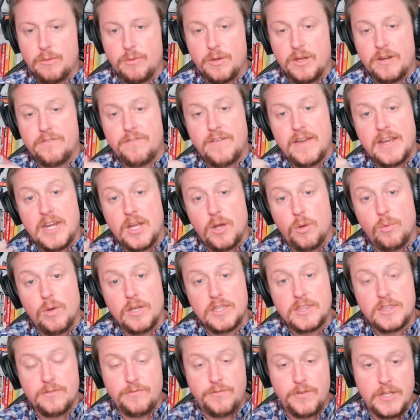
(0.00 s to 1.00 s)
But we want to
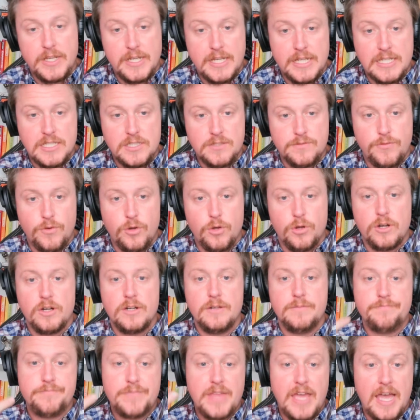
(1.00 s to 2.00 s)
find out what the funding is
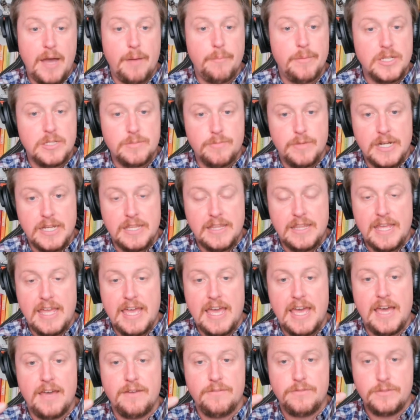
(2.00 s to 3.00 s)
for, how much
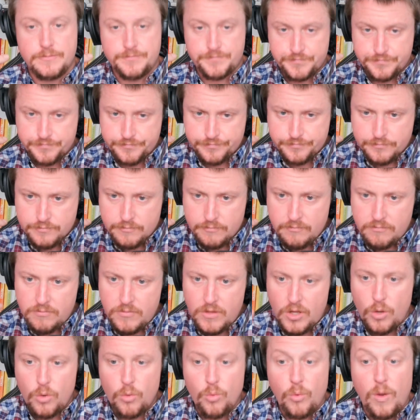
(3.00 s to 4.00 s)
money they have,
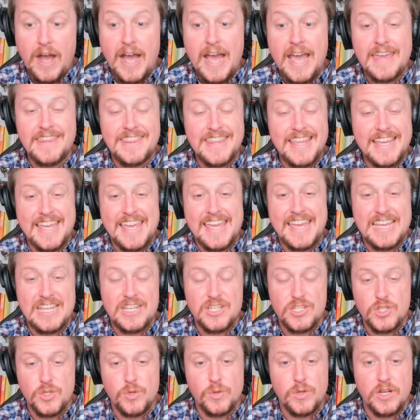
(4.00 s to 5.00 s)
why they
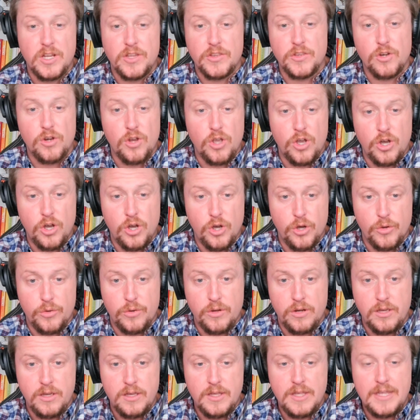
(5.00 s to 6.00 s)
can't do it on their
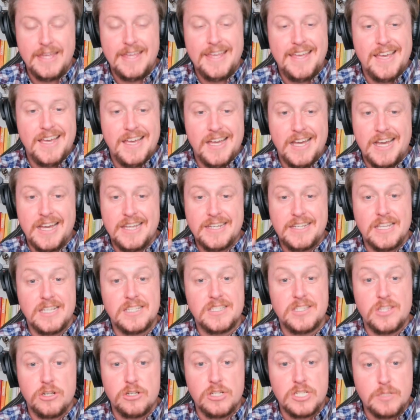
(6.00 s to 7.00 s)
own.
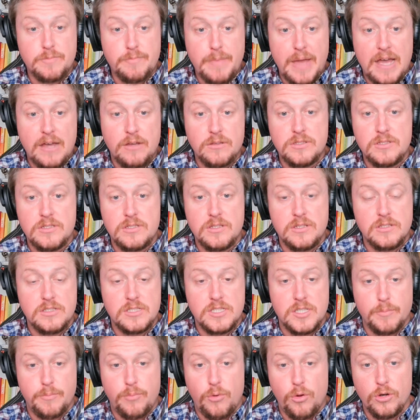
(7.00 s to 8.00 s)
Does their
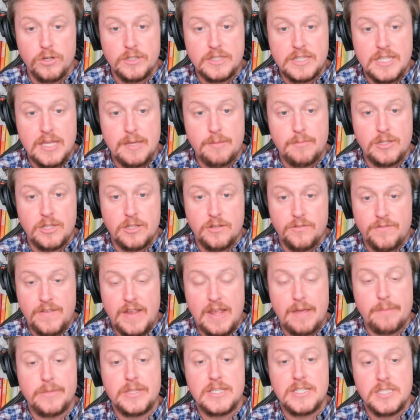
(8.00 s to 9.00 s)
spouse support them
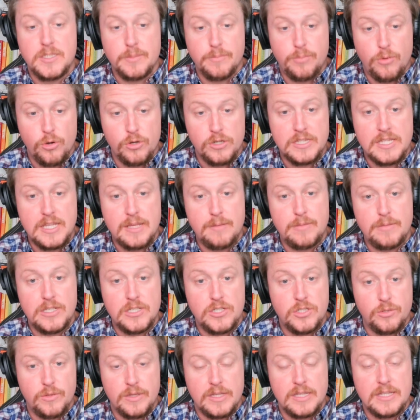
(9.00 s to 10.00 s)
and their family support
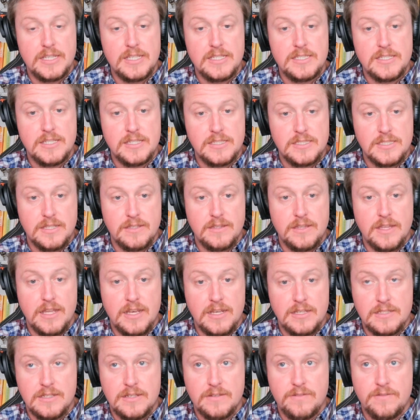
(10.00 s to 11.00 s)
them in doing this as
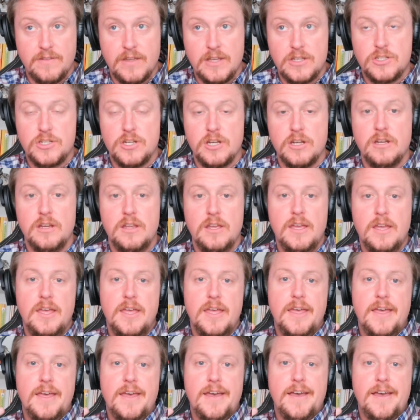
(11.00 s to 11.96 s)
an adventure?